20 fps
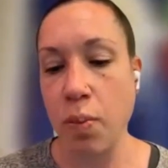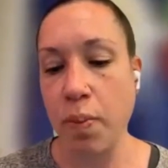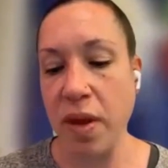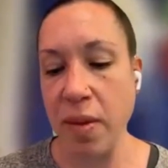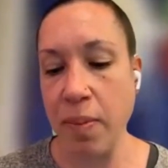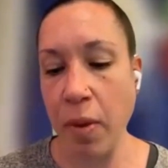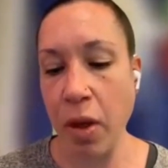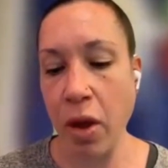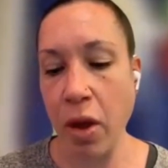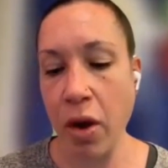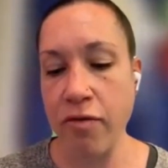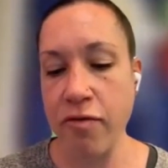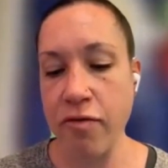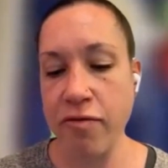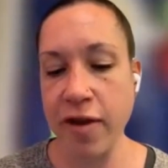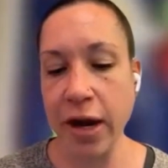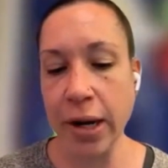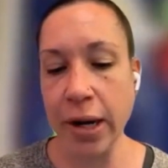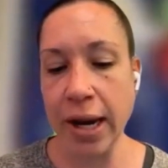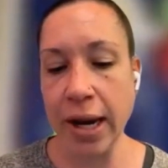So people
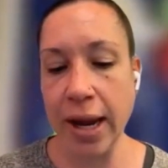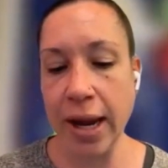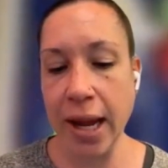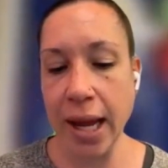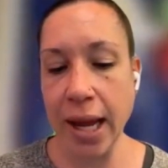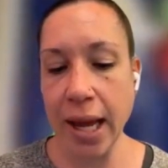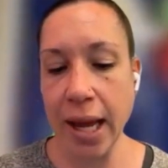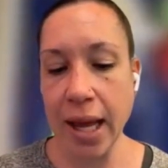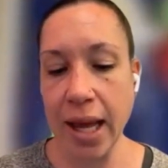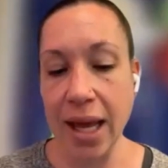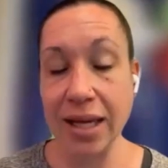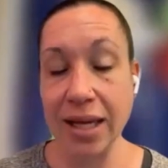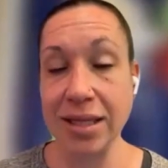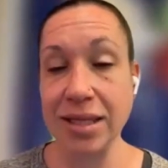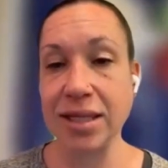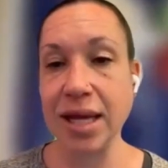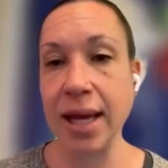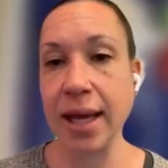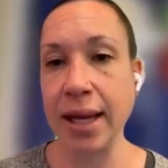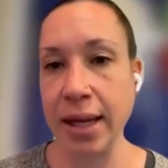are very
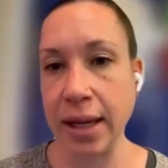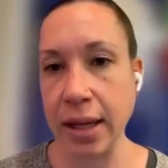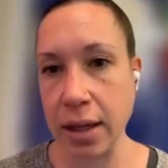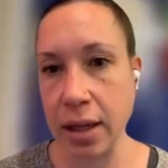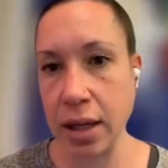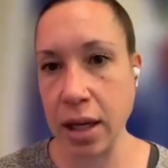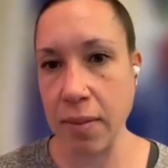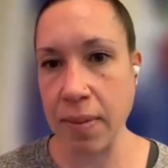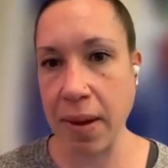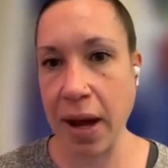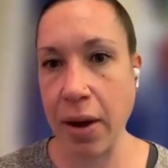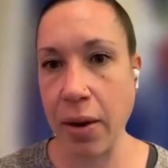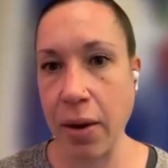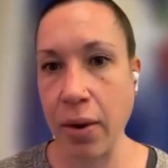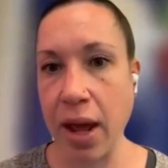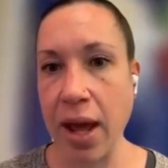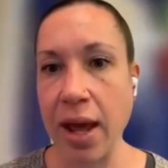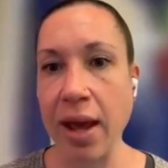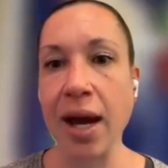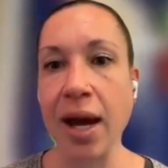excited
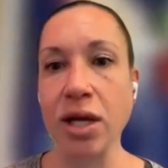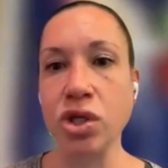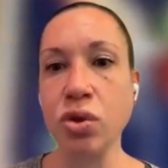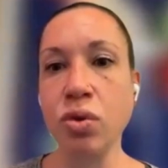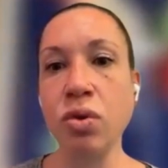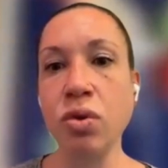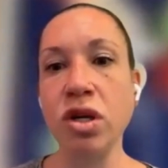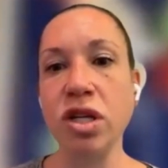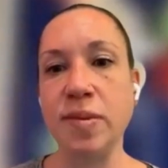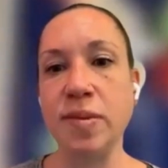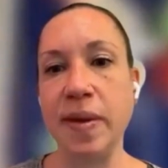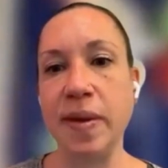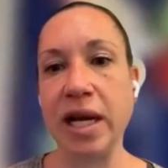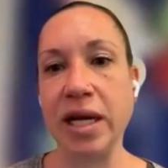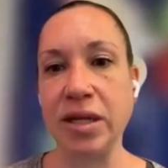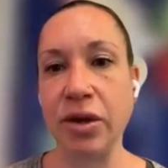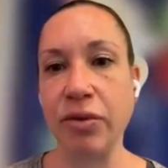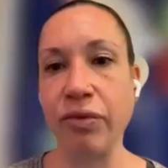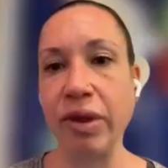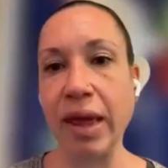about AI tools
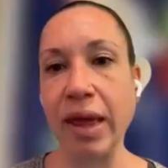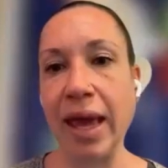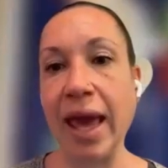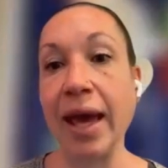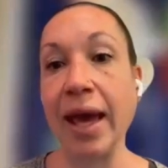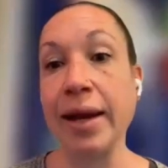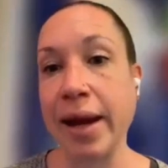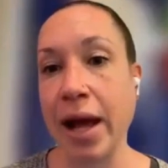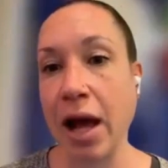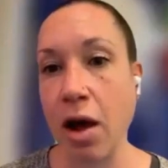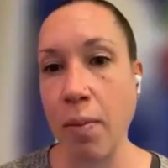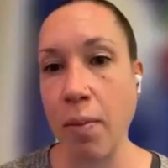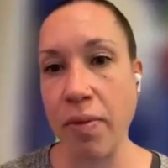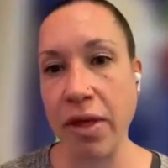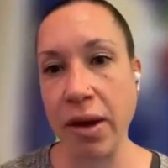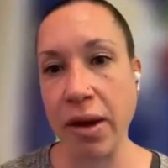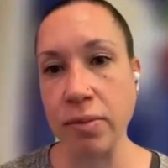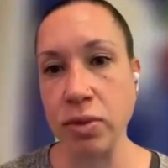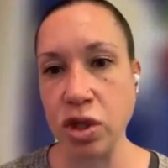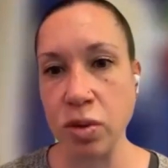because it really can
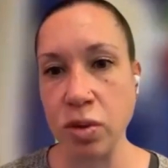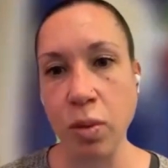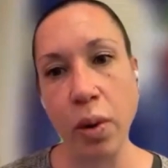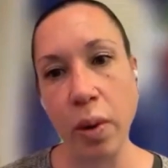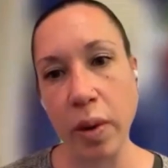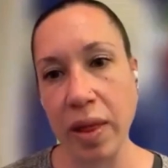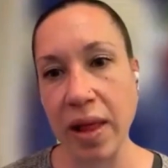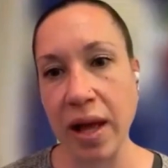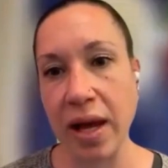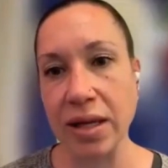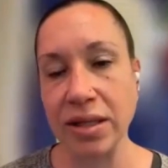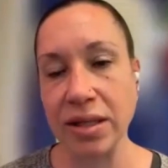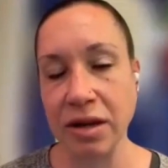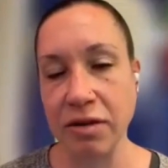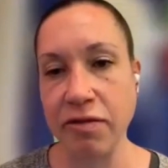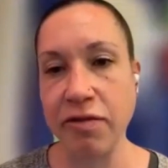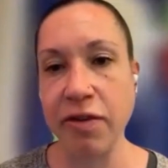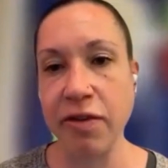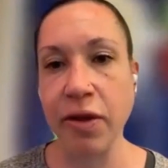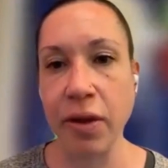help them do more with less
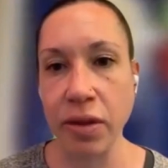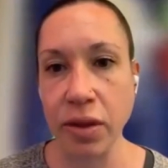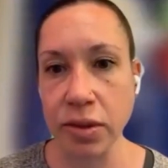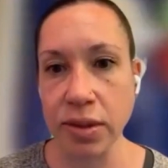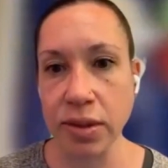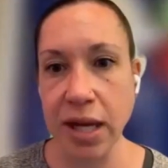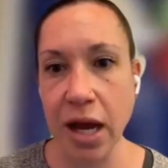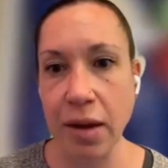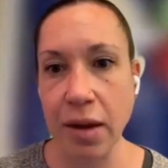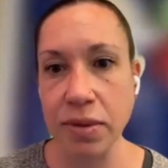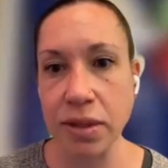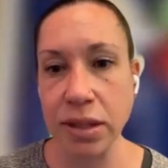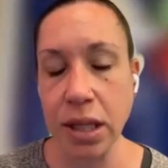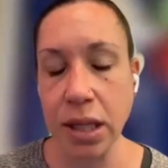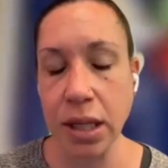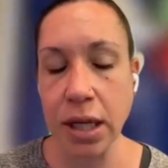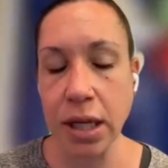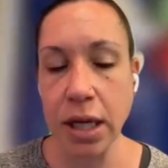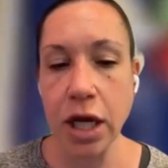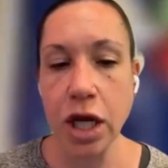and fill in those
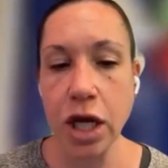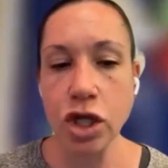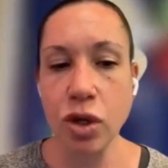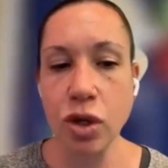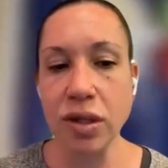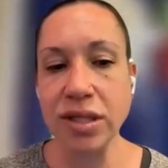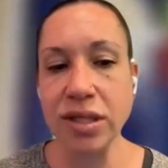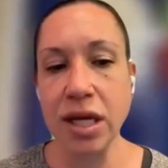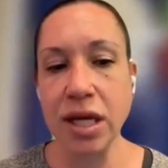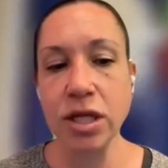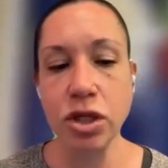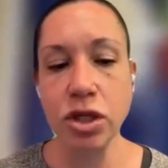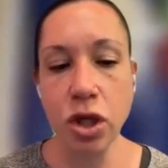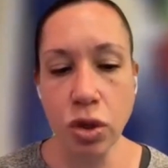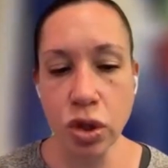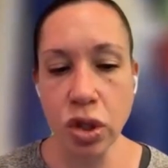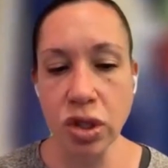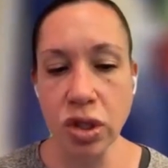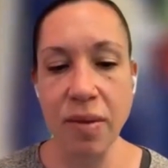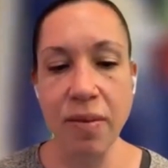gaps. So I'd say
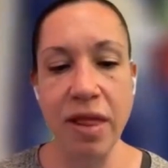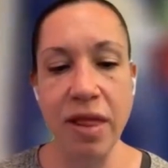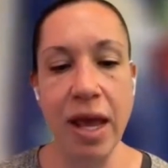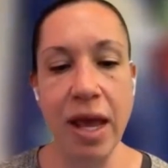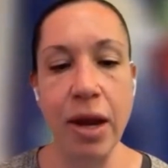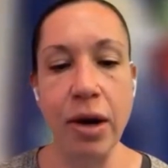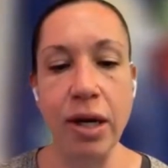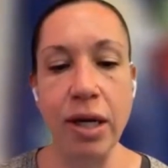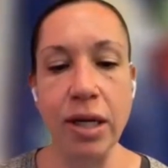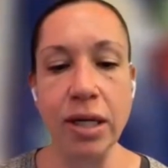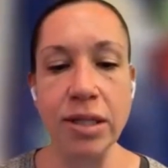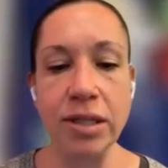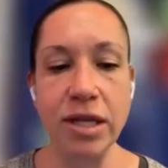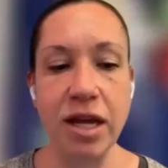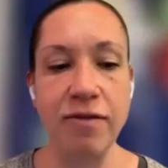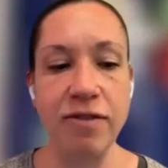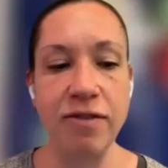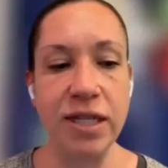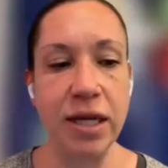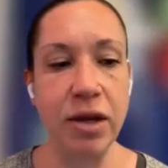those are some of the
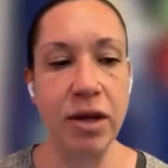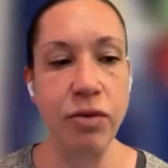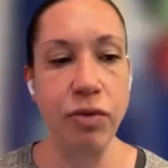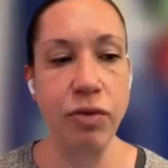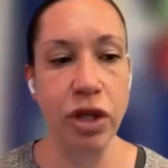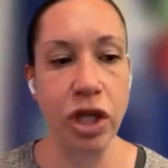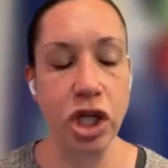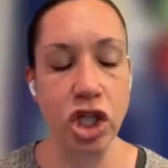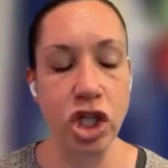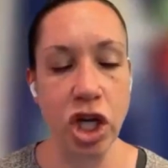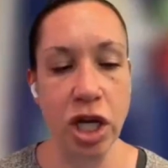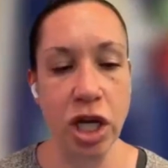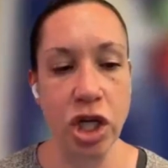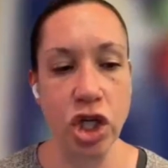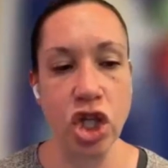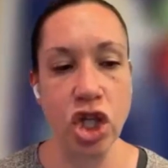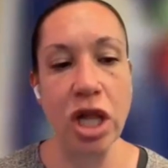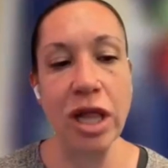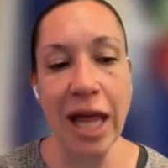areas I've seen really change.